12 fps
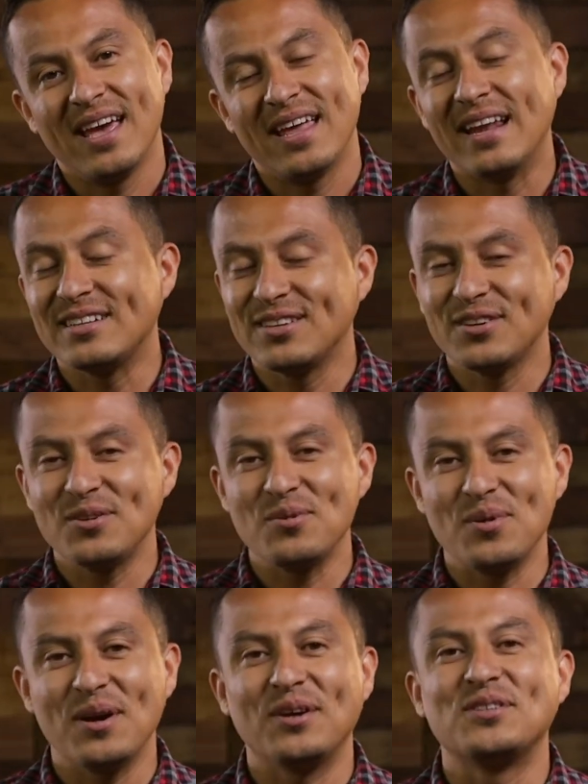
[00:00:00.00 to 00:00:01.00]
And I'll tell
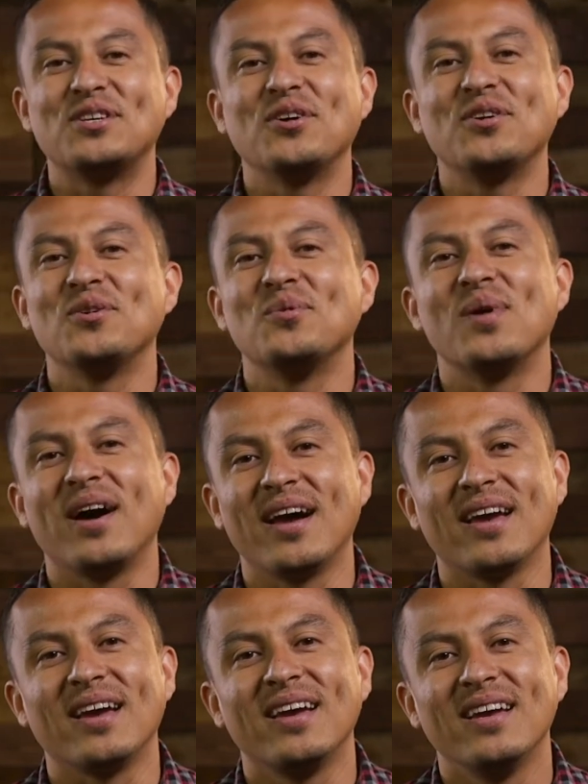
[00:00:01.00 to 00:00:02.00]
you, I'll tell you
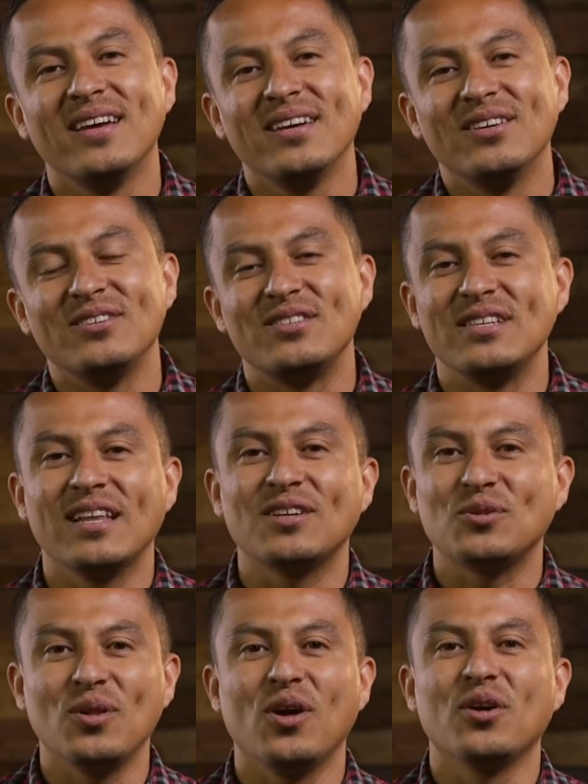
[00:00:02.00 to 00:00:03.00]
why. You see, not
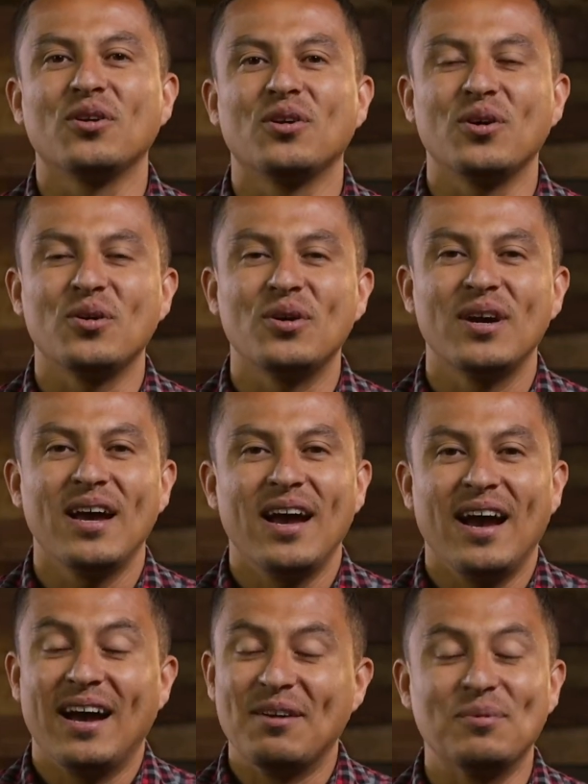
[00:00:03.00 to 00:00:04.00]
too long ago,
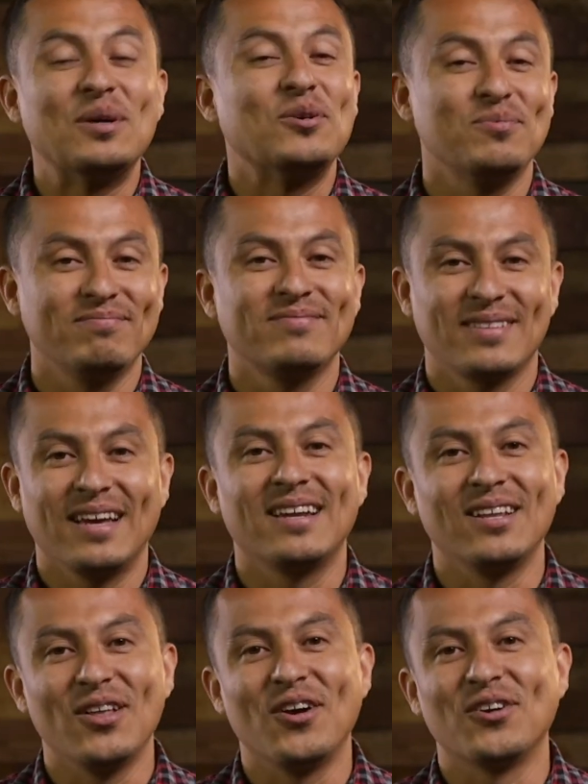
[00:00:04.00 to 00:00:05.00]
I uh, will, kind
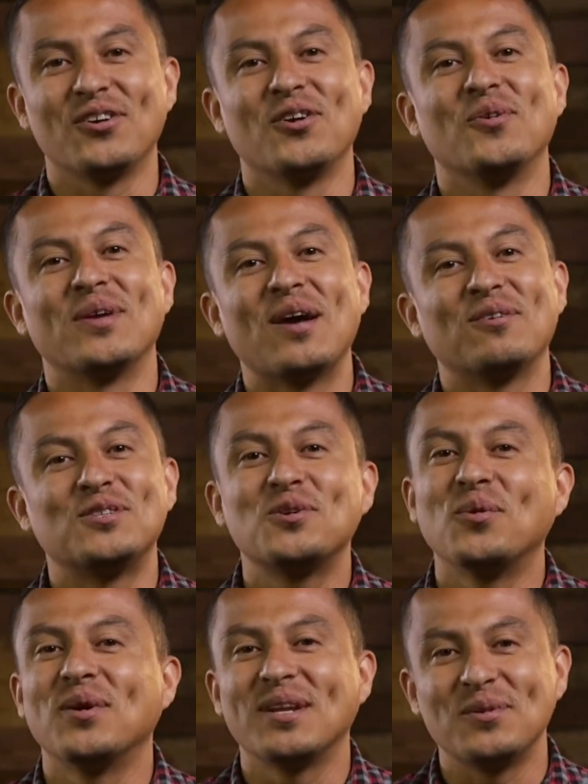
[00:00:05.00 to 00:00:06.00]
of long ago, when I was
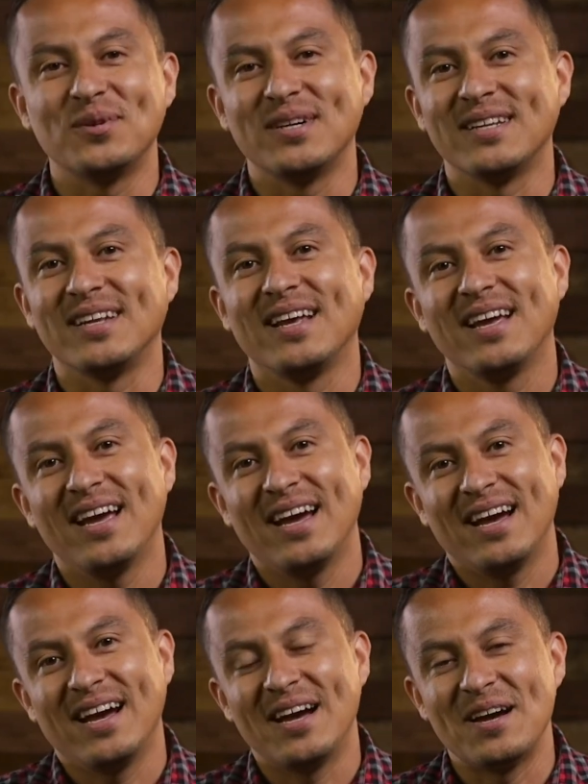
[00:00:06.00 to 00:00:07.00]
21,
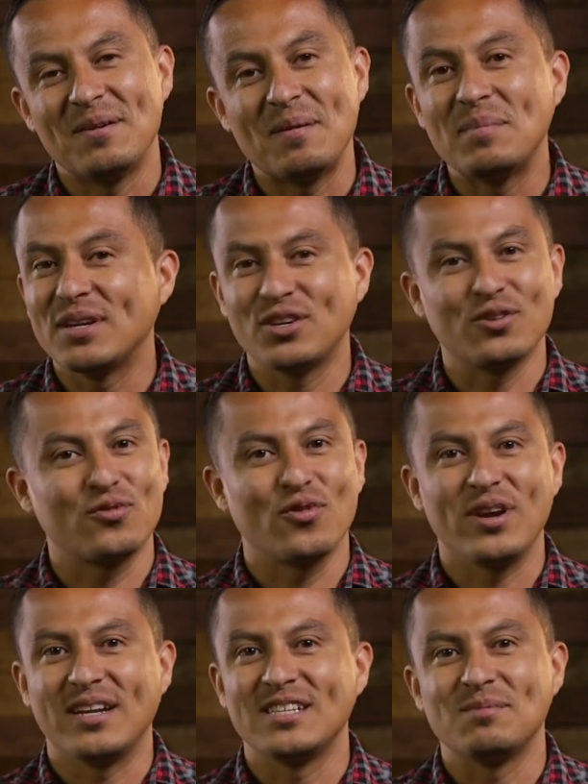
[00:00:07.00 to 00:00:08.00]
uh, I met a good
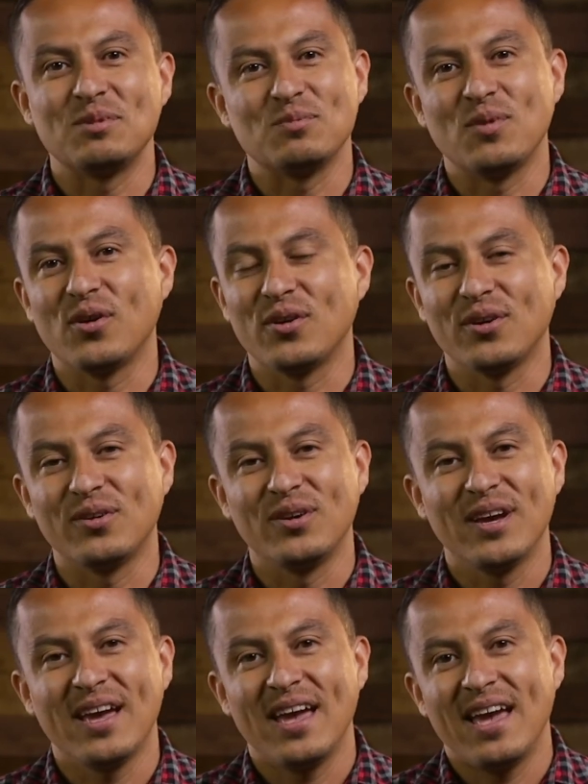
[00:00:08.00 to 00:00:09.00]
friend, his name is Mario.
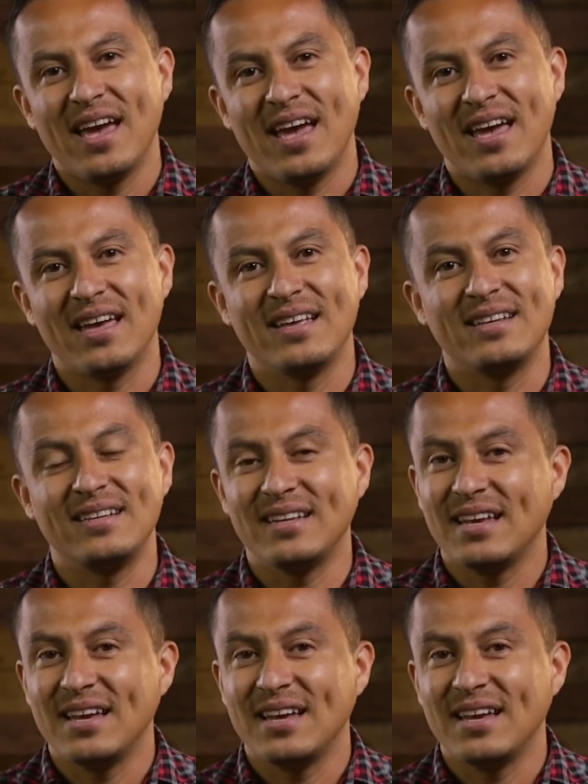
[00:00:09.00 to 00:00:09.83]
And